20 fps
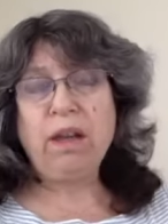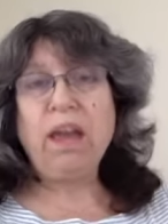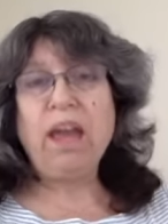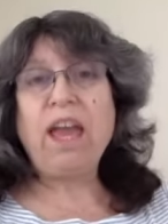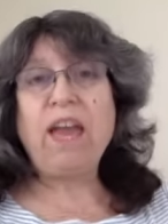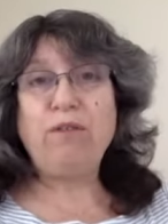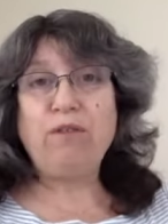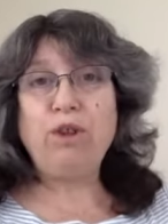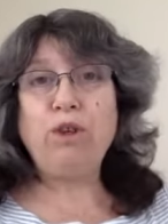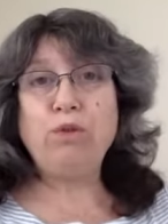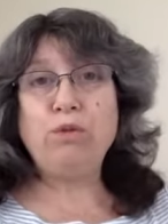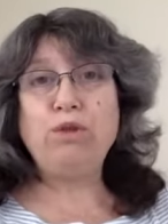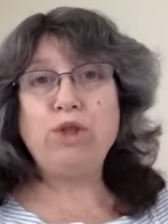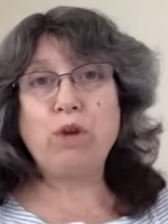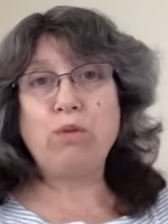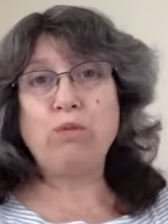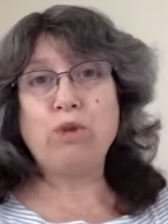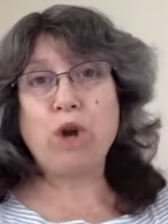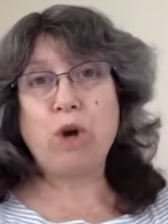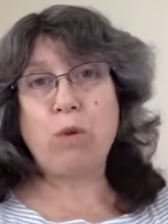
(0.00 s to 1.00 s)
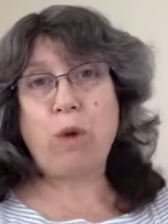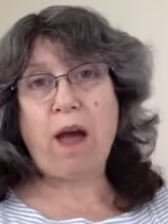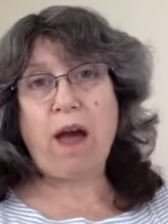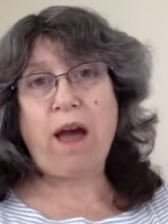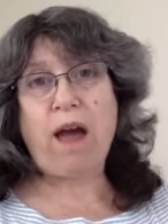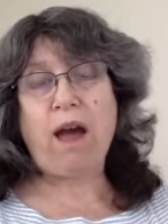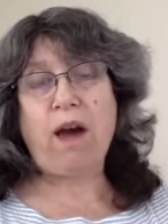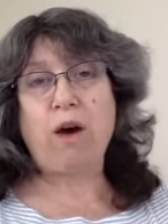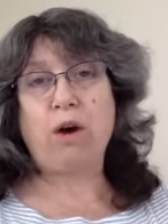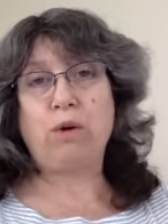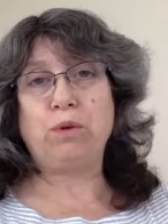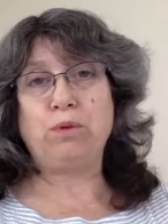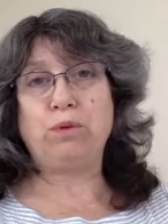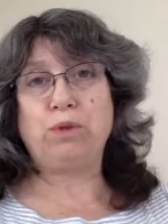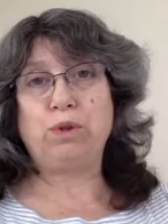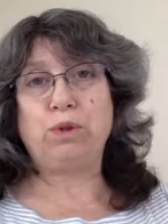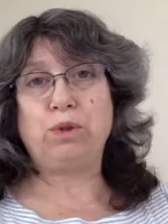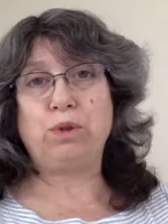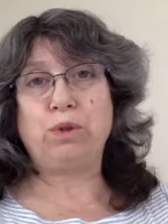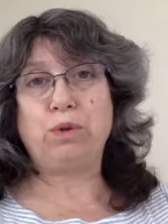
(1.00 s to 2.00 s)
if you don't know how
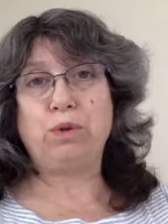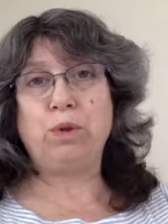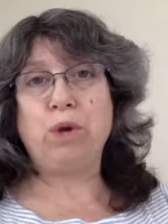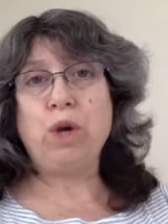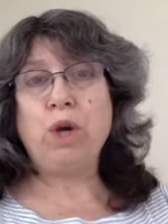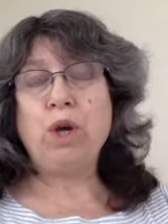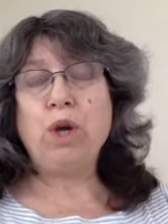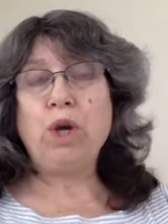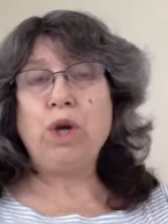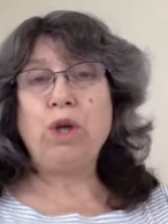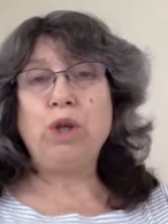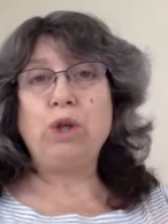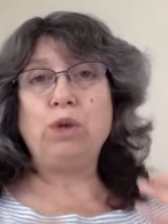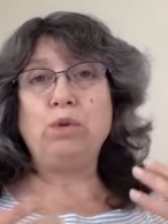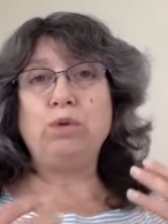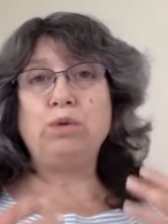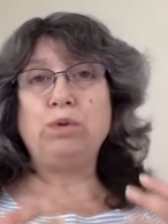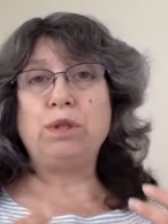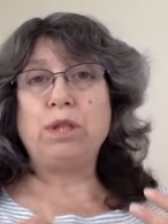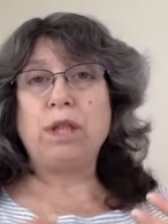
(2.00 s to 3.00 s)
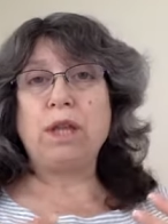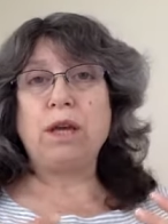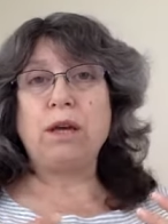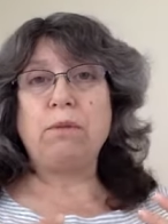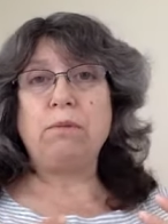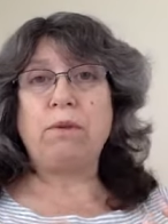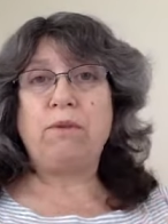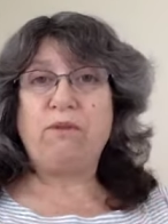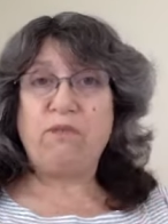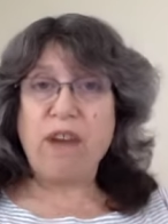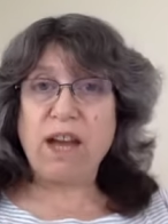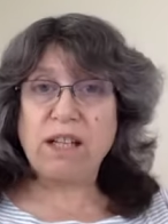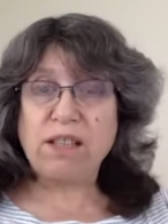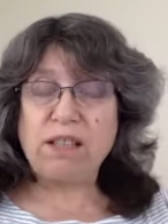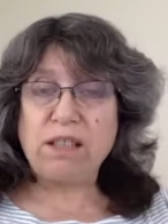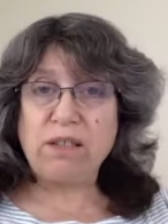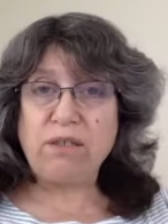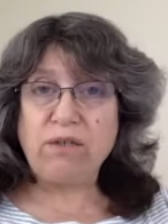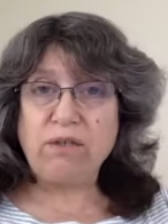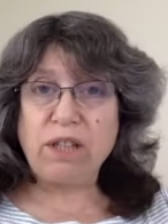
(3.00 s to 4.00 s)
to use them
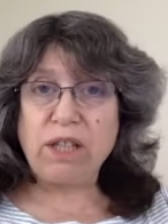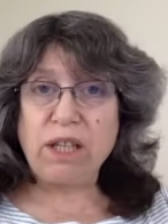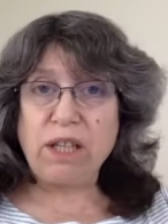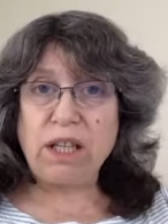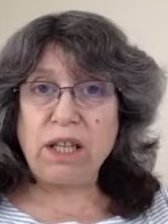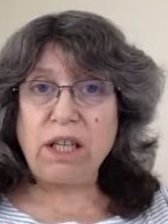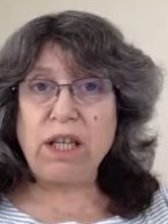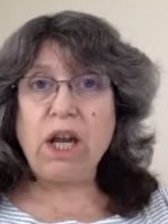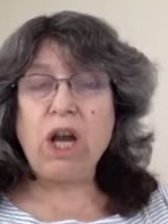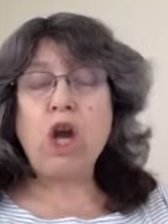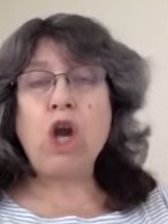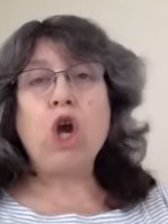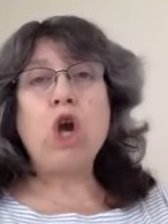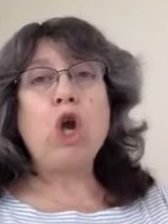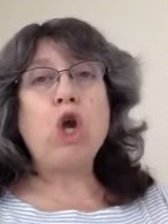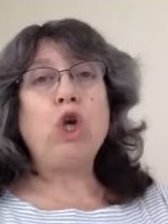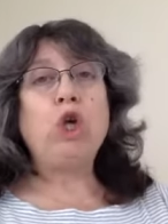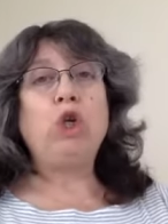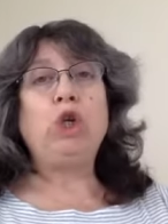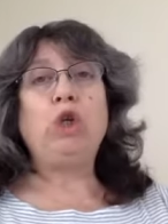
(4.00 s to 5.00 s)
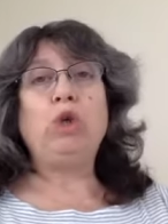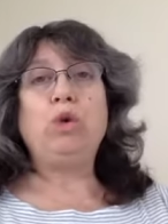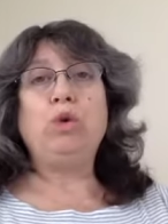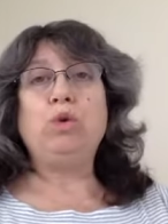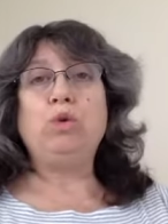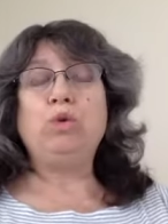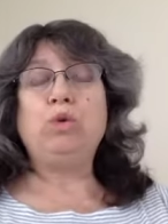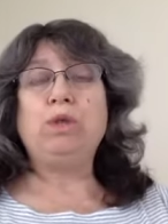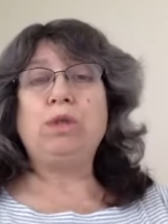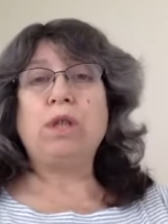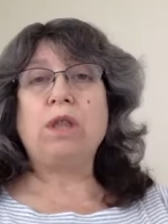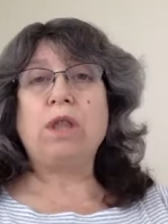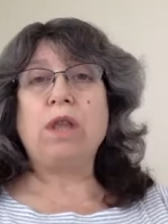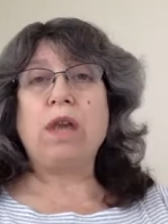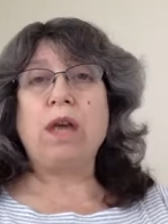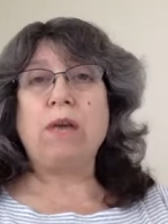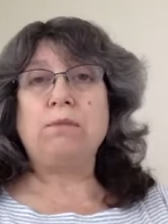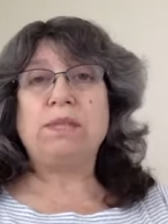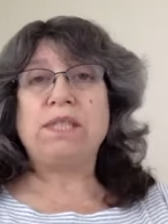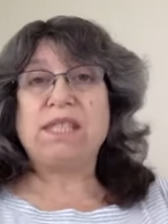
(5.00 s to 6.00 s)
effectively, use
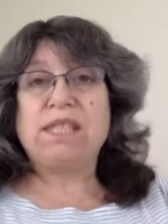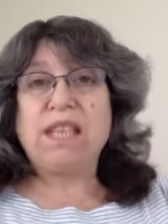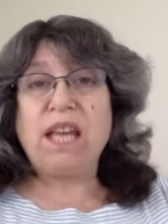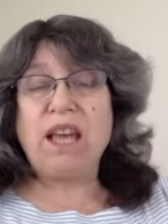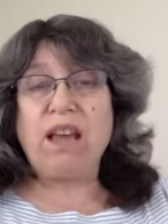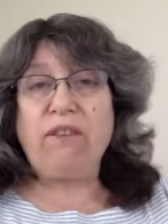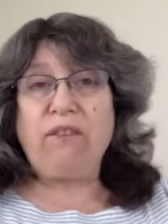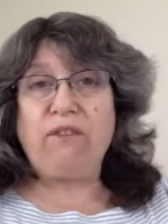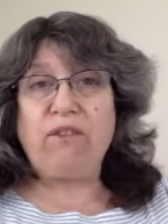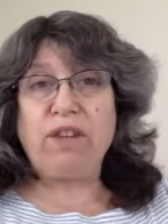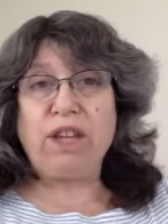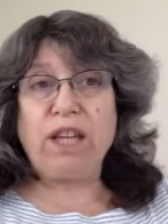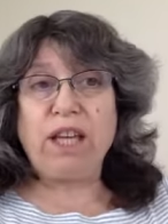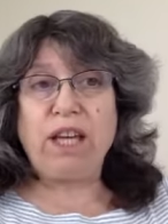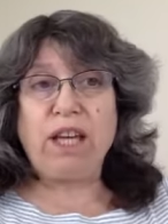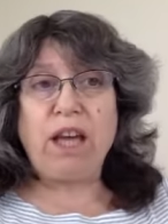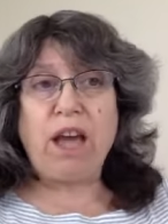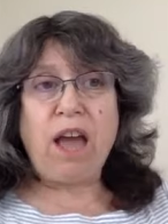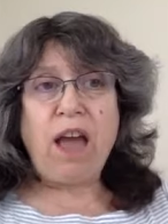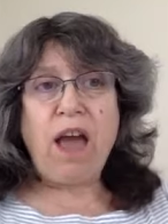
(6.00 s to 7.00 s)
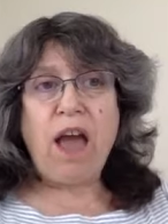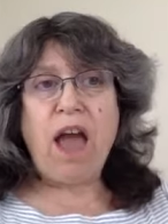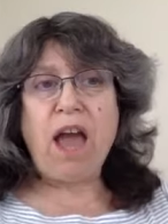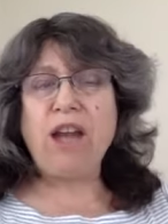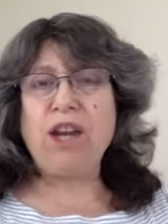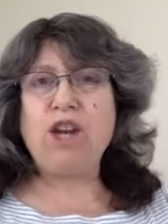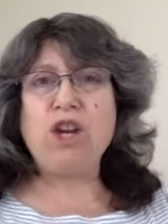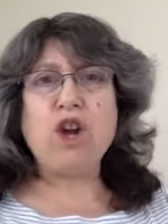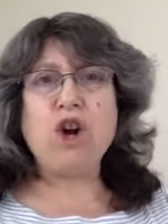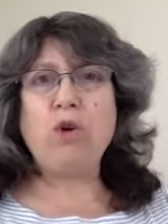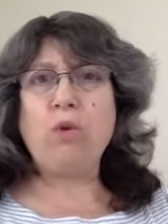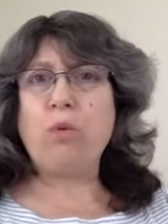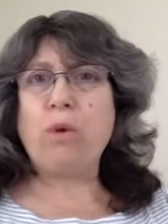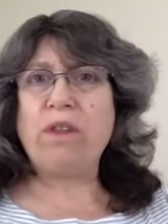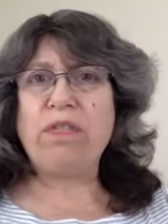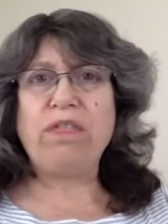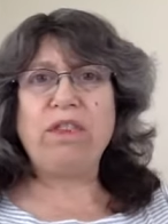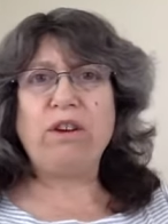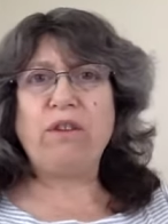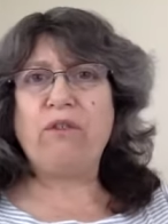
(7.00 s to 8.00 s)
them safely, and know
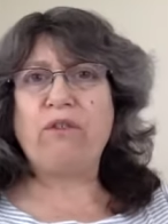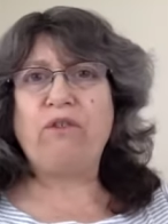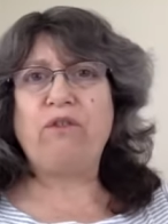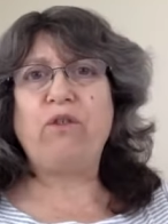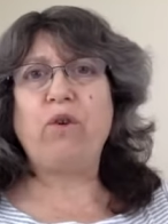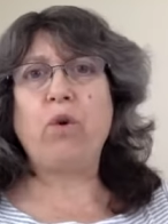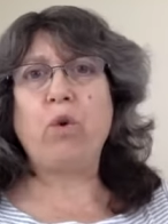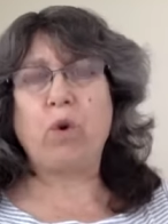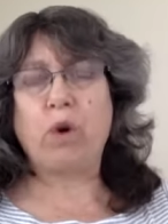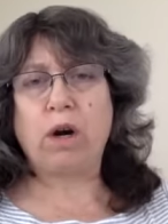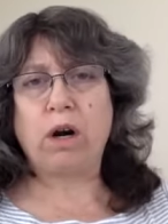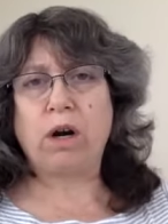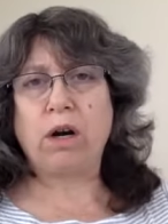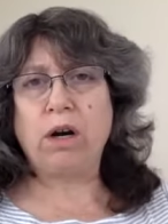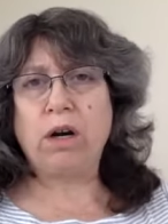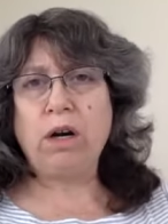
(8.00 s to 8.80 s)
what they're for